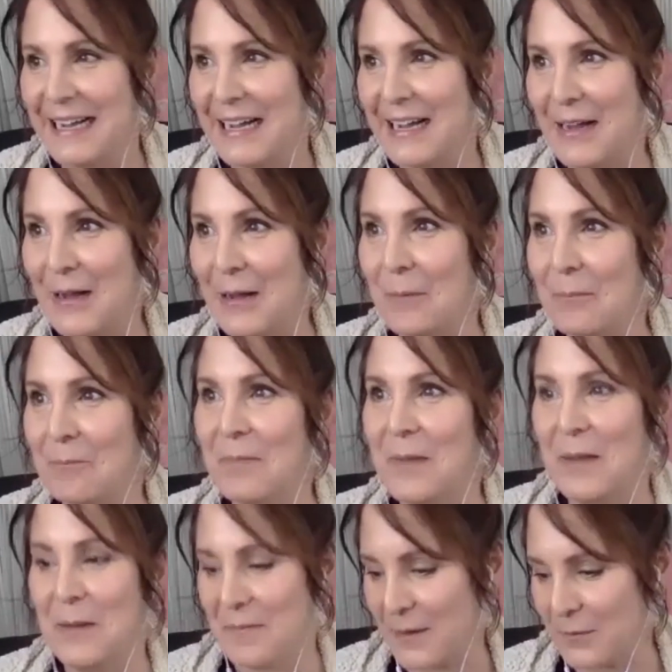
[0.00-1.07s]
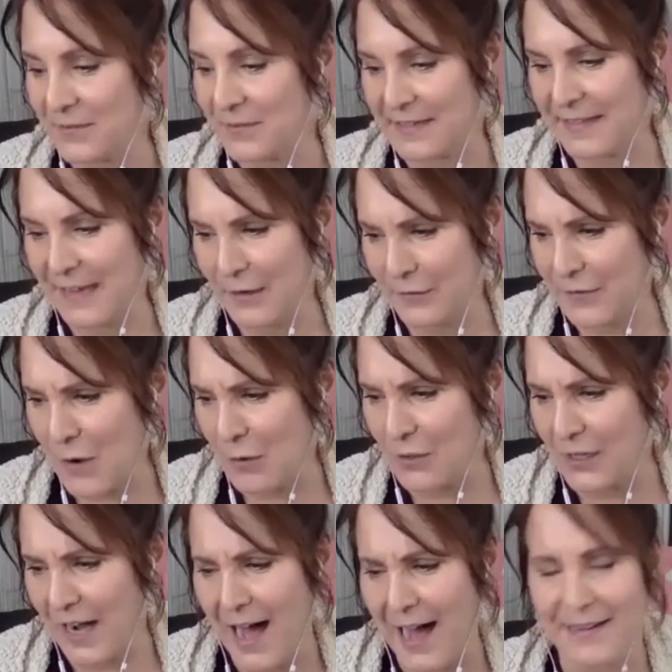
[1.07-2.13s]
But I was like, there's no
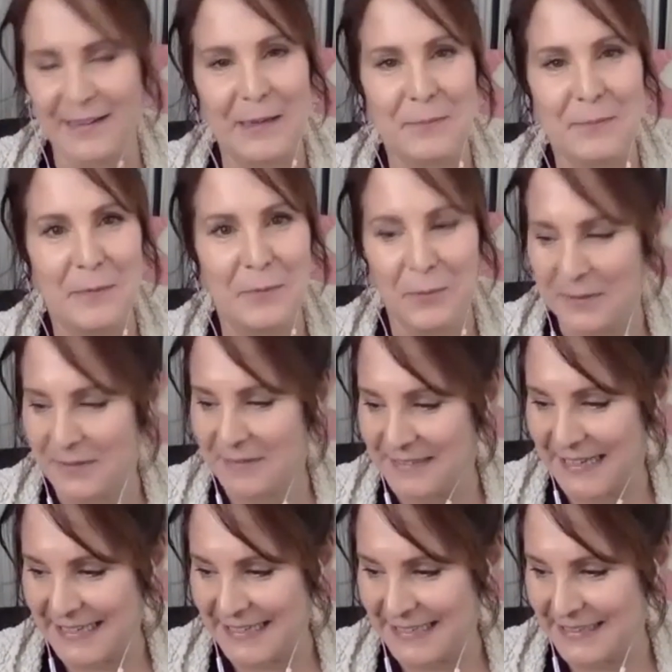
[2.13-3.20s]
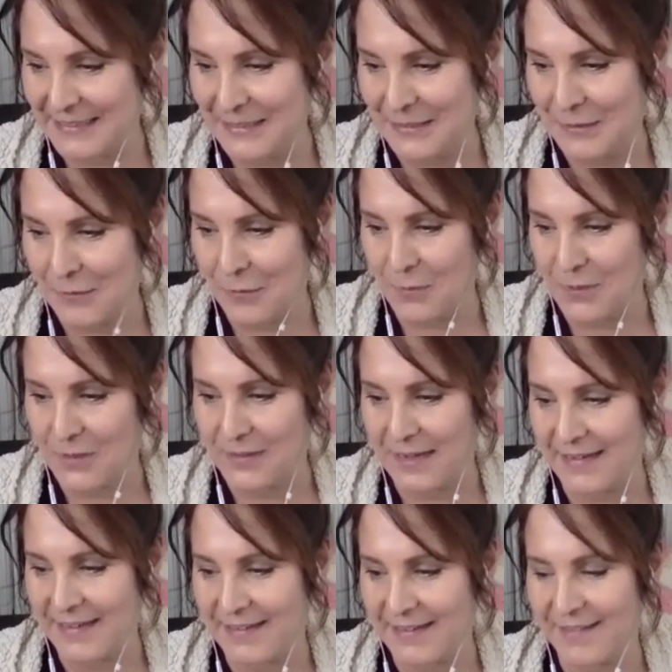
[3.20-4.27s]
God. Like people would say, the word God,
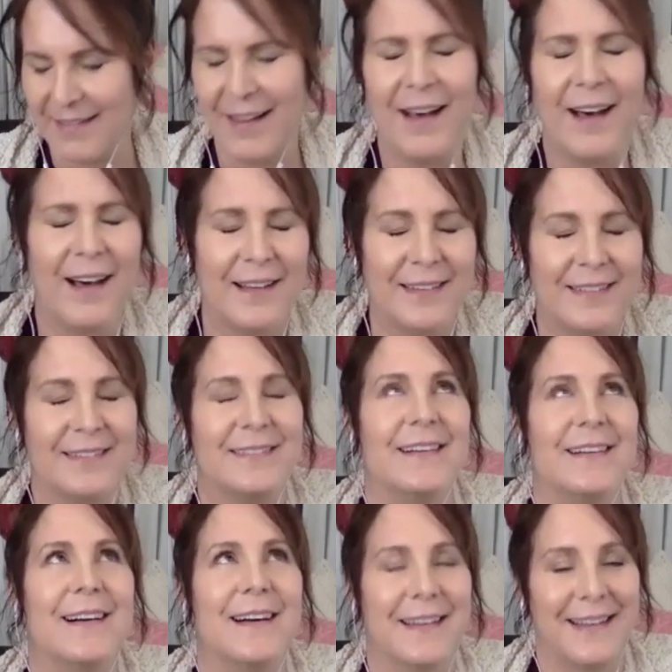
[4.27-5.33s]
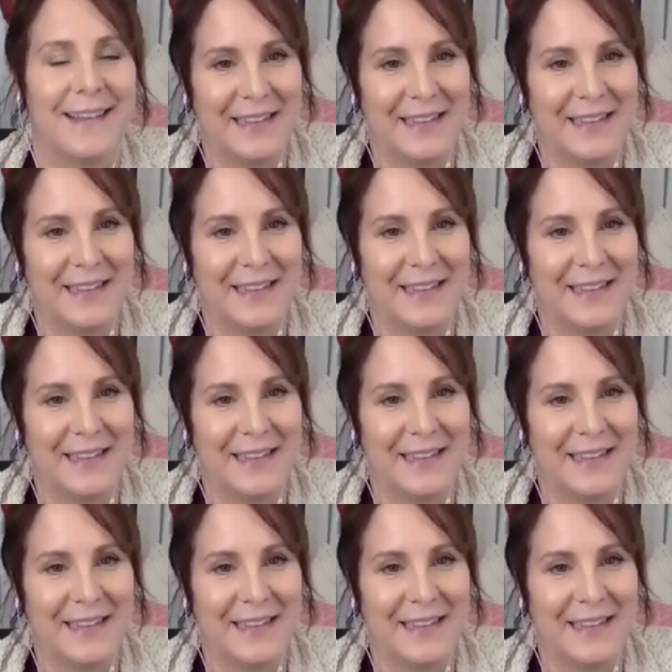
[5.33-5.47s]
and I go, ugh, ugh.